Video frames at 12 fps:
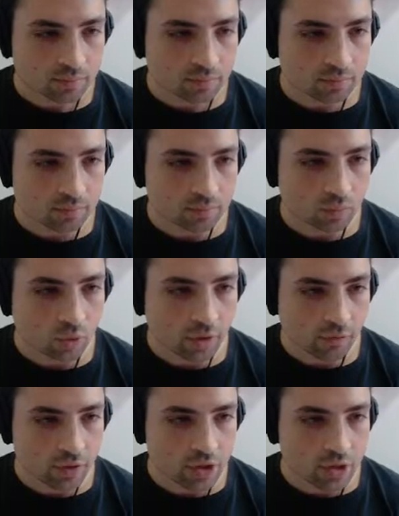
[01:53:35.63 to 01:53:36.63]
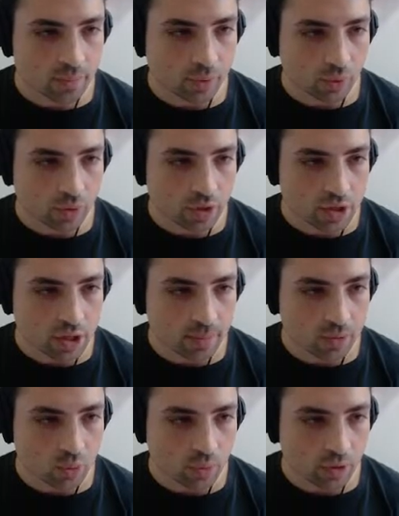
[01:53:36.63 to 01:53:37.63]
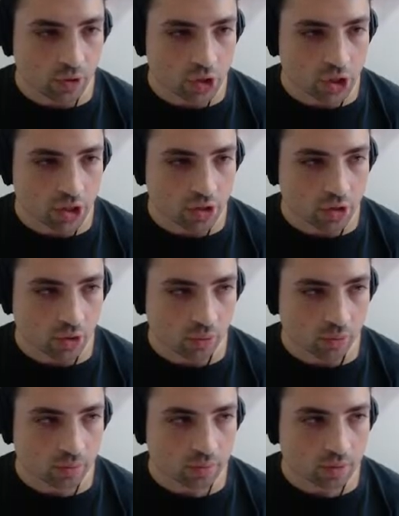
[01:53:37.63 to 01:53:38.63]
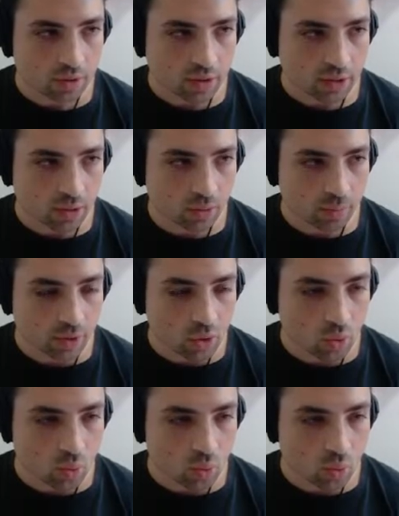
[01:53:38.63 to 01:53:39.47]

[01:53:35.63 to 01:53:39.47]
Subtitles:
What if we just build this up to a crescendo? That would be cool.